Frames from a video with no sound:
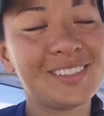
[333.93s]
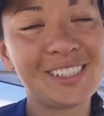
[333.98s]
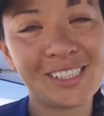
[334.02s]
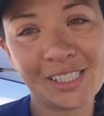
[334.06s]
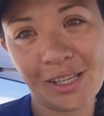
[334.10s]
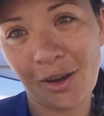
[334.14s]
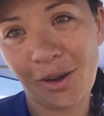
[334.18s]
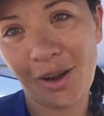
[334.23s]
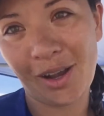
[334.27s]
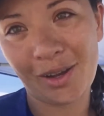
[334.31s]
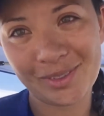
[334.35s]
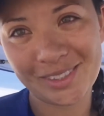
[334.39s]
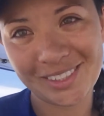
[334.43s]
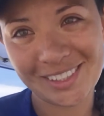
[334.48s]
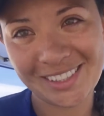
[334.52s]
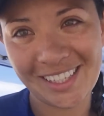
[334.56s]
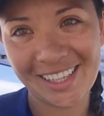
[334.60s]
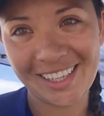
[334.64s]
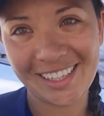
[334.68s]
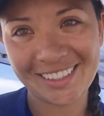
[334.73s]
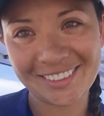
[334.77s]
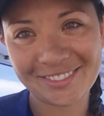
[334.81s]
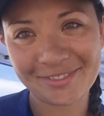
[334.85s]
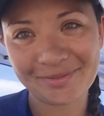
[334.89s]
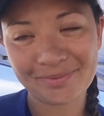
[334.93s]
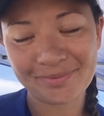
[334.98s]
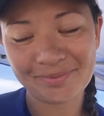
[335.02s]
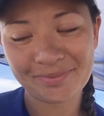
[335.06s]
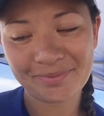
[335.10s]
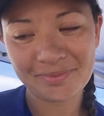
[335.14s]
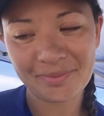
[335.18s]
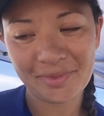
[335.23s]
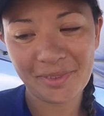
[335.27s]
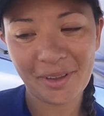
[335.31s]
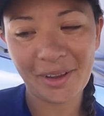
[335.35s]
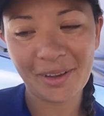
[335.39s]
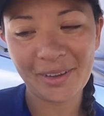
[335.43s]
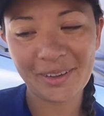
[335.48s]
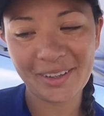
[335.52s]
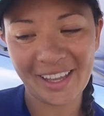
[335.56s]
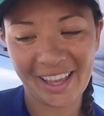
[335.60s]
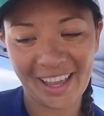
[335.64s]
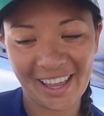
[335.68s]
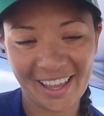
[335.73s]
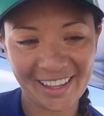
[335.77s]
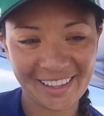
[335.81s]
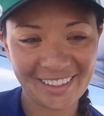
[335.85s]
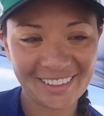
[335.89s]
so I was like
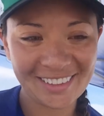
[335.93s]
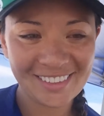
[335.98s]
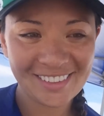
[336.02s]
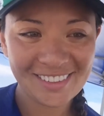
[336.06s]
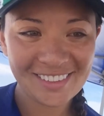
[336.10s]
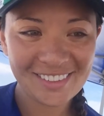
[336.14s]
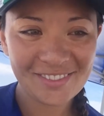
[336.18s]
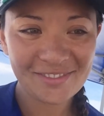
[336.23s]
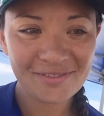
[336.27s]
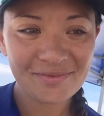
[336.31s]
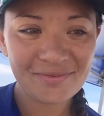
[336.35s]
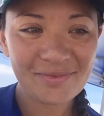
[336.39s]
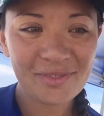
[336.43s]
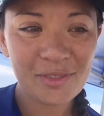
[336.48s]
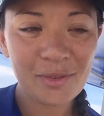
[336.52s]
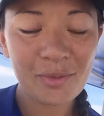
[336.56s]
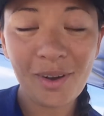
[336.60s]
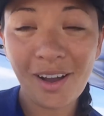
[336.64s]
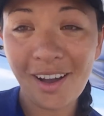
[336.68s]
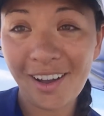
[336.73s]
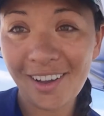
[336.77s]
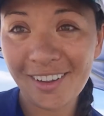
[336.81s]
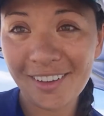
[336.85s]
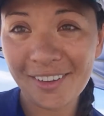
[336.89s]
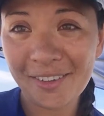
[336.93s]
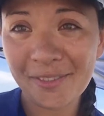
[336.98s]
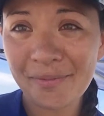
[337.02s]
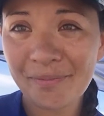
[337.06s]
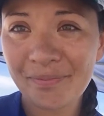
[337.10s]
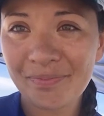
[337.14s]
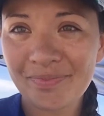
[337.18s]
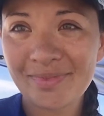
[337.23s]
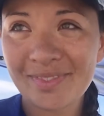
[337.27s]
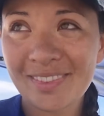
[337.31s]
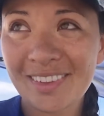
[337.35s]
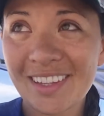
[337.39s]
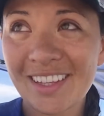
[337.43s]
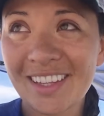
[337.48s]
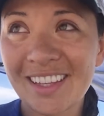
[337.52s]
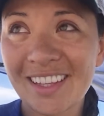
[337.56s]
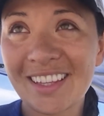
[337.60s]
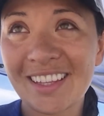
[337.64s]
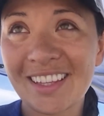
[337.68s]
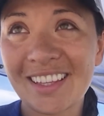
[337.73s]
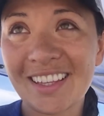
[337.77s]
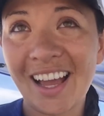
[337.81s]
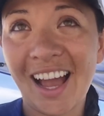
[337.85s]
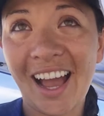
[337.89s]
okay well
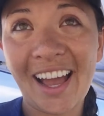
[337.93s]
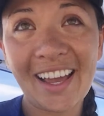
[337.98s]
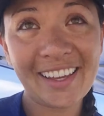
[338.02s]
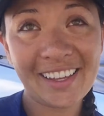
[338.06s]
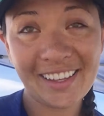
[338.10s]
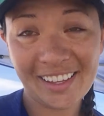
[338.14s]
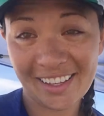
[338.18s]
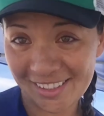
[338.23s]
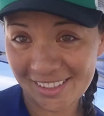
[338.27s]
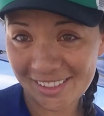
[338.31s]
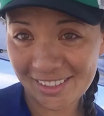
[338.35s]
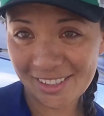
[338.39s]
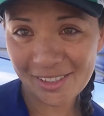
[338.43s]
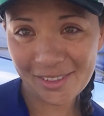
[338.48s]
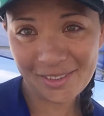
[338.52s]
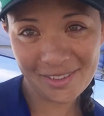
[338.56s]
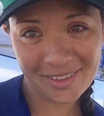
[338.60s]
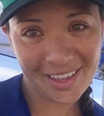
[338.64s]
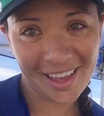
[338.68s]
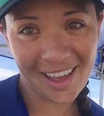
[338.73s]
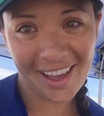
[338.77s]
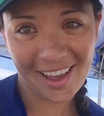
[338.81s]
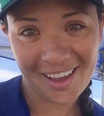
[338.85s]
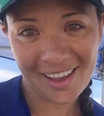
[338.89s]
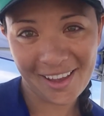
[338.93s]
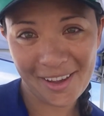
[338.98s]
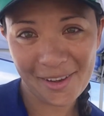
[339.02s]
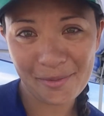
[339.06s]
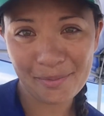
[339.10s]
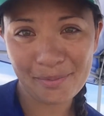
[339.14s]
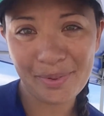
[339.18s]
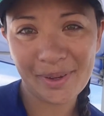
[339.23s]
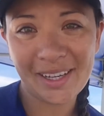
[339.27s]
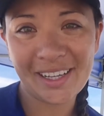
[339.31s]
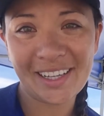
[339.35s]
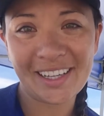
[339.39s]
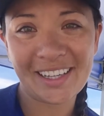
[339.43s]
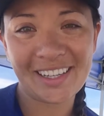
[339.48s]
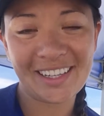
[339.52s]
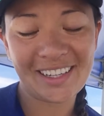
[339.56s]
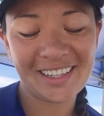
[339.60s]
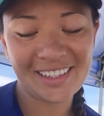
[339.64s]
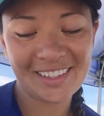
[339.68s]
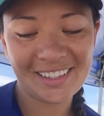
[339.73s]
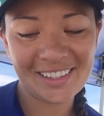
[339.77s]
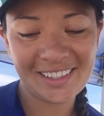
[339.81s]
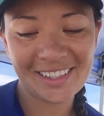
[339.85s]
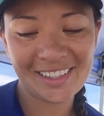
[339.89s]
I can do that but
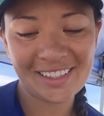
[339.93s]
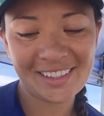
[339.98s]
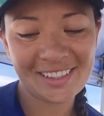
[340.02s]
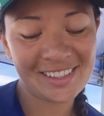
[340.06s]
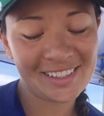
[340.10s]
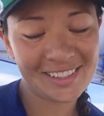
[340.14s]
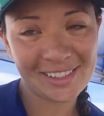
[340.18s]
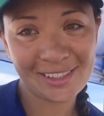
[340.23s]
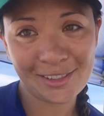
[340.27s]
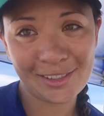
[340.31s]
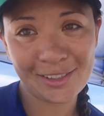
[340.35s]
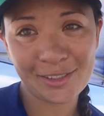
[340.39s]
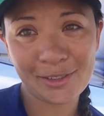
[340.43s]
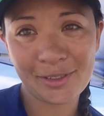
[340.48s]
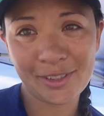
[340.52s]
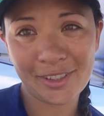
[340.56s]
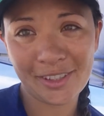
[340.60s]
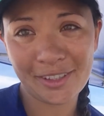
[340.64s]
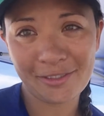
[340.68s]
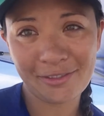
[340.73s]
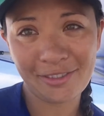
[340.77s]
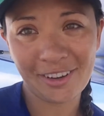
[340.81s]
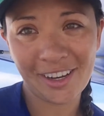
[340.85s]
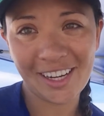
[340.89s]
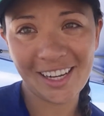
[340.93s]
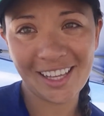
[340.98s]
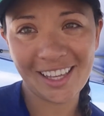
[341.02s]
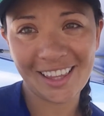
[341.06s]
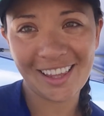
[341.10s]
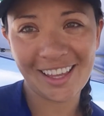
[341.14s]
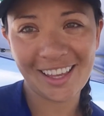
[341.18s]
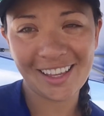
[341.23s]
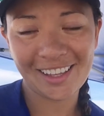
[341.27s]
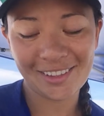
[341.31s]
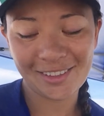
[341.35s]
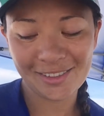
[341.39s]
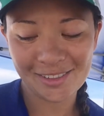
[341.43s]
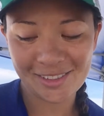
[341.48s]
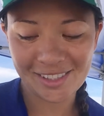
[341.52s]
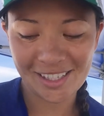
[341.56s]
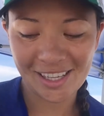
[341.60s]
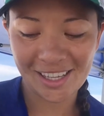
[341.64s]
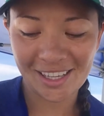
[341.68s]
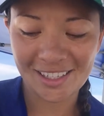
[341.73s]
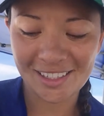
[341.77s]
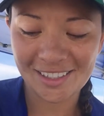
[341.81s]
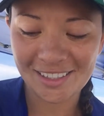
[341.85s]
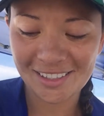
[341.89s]
it, this is just really funny that you
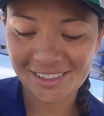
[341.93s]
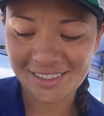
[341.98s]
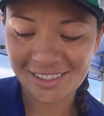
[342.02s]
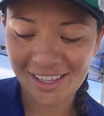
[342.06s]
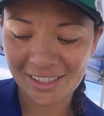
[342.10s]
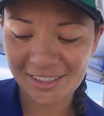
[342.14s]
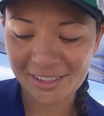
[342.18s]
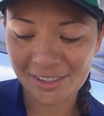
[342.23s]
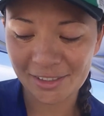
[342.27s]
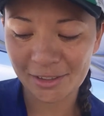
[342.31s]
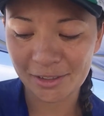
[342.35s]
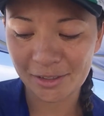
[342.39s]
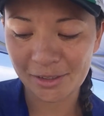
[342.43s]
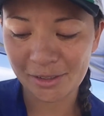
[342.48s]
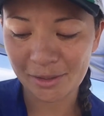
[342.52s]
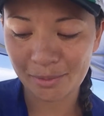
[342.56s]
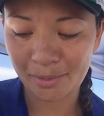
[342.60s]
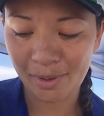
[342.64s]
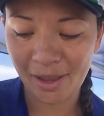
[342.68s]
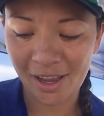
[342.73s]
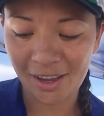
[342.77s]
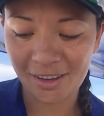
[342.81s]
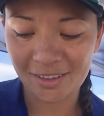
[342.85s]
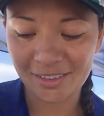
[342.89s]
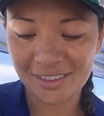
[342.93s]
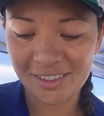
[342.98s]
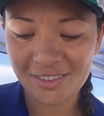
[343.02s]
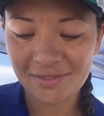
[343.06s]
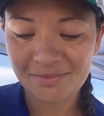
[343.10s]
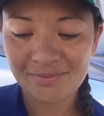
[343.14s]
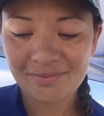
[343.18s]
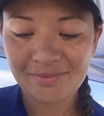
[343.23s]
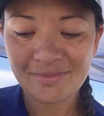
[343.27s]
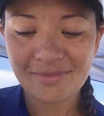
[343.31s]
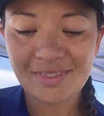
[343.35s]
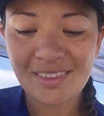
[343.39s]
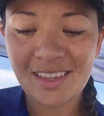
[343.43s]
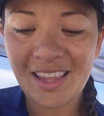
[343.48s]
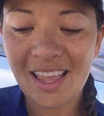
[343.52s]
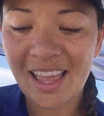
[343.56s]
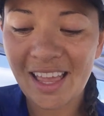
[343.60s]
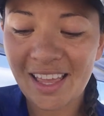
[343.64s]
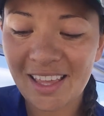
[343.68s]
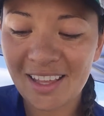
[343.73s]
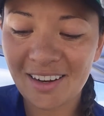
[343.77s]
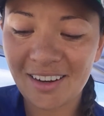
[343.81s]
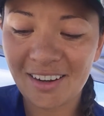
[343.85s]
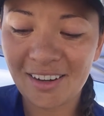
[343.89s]
said I should lose a pound
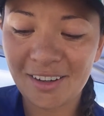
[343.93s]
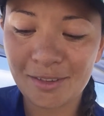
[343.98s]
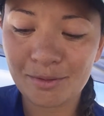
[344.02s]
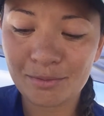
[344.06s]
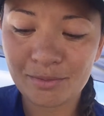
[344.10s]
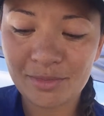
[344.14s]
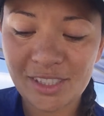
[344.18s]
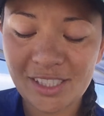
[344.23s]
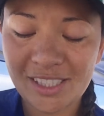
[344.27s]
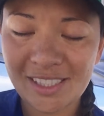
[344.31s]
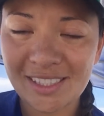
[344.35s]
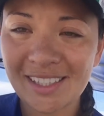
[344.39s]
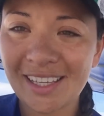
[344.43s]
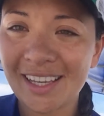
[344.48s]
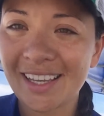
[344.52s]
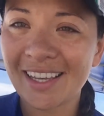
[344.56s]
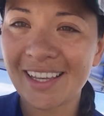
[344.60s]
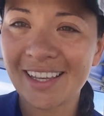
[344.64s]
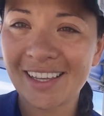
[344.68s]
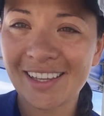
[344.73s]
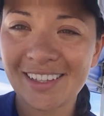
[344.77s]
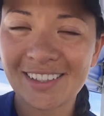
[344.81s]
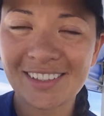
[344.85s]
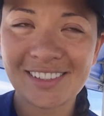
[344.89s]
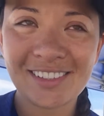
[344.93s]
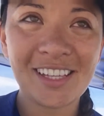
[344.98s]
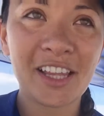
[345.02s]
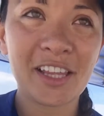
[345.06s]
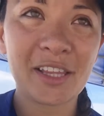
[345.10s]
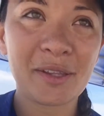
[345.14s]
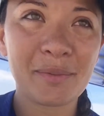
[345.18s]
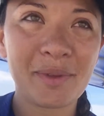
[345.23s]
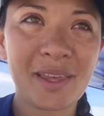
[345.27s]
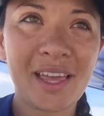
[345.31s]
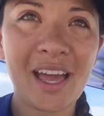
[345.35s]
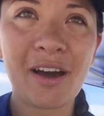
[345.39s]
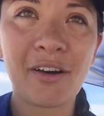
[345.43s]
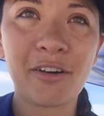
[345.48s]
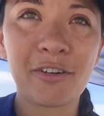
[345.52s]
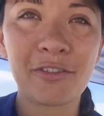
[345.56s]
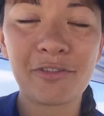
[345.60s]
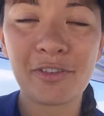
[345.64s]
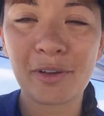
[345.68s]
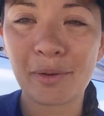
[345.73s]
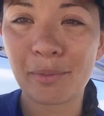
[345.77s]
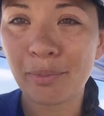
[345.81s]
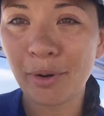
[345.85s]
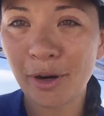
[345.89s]
and um, she's like telling me how it
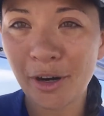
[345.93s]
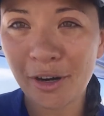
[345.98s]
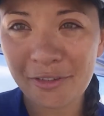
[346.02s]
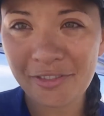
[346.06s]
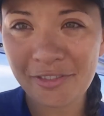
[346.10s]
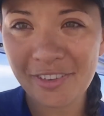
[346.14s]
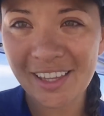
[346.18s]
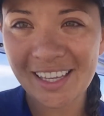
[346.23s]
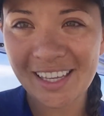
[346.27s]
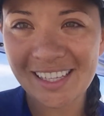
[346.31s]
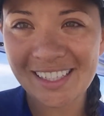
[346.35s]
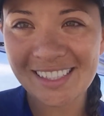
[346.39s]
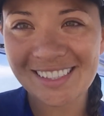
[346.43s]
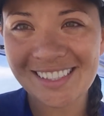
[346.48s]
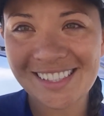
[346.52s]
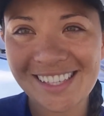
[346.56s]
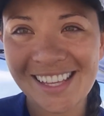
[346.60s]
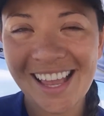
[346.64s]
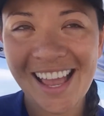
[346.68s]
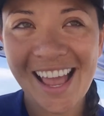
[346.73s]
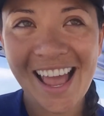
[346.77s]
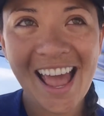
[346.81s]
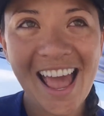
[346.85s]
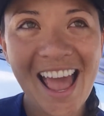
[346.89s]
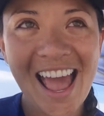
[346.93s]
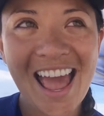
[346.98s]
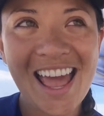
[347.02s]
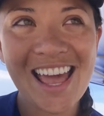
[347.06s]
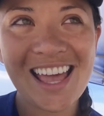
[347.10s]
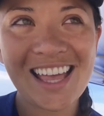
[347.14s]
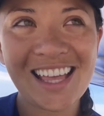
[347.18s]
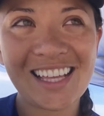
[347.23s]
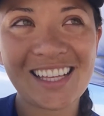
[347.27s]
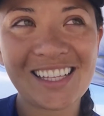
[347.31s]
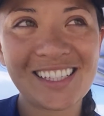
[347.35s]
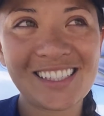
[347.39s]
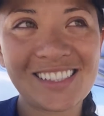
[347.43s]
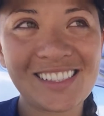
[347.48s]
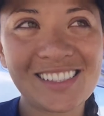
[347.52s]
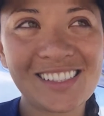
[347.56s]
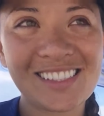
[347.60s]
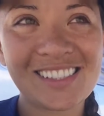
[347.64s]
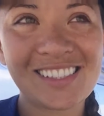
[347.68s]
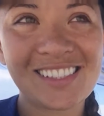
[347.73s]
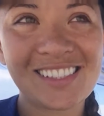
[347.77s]
fit perfect and